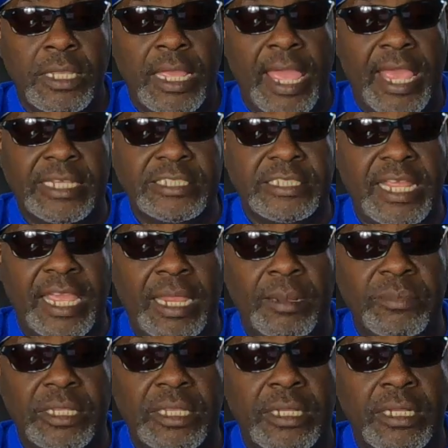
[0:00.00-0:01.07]
has
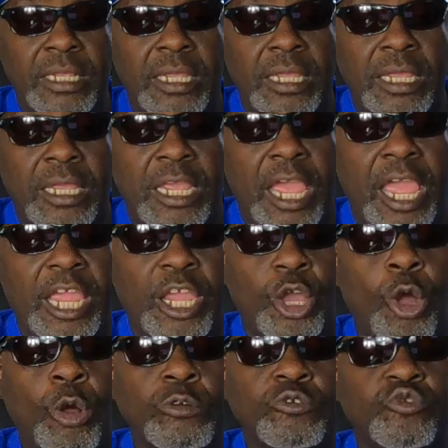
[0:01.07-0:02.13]
named it a
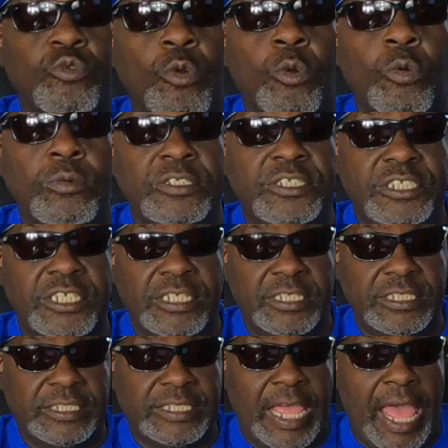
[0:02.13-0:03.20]
cultural
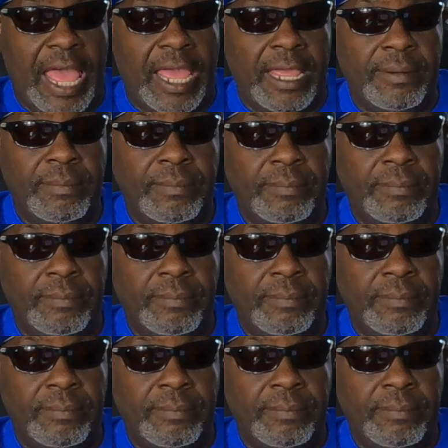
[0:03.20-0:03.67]
genocide.